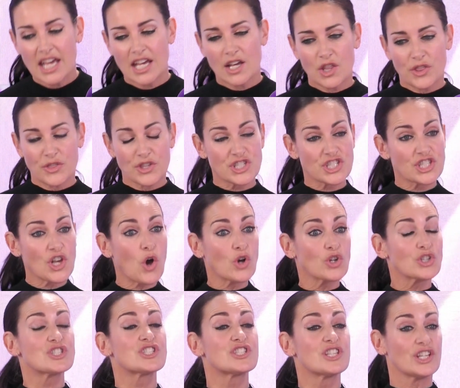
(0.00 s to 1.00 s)
The
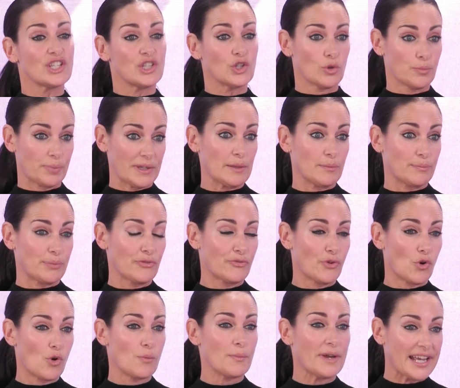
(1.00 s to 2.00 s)
songs that you'll be
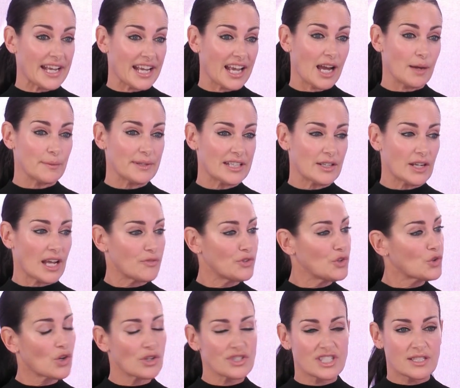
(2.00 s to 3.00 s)
performing, I mean, have
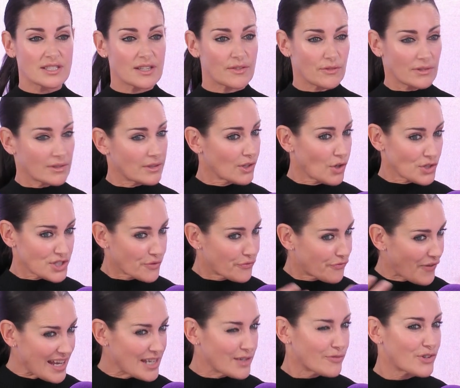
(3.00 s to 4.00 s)
you got lots of
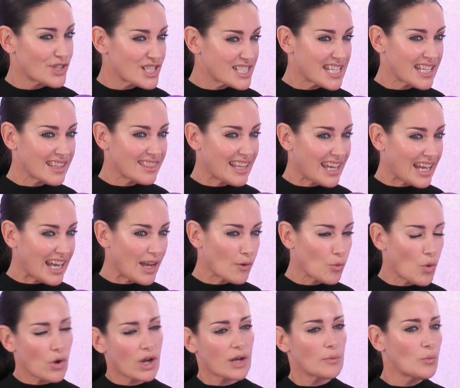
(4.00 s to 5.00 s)
favourites in there?
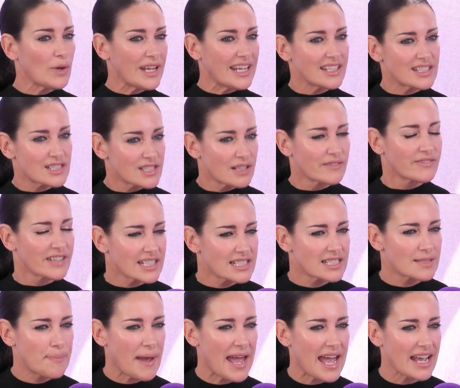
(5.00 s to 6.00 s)
What can we sort of
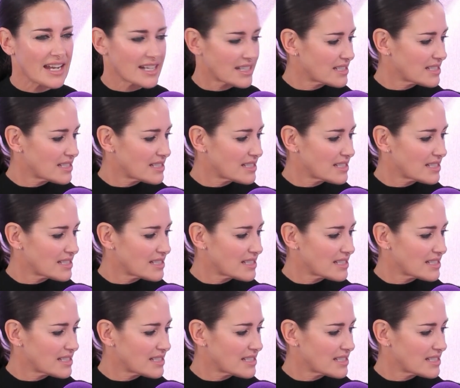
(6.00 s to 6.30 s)
expect?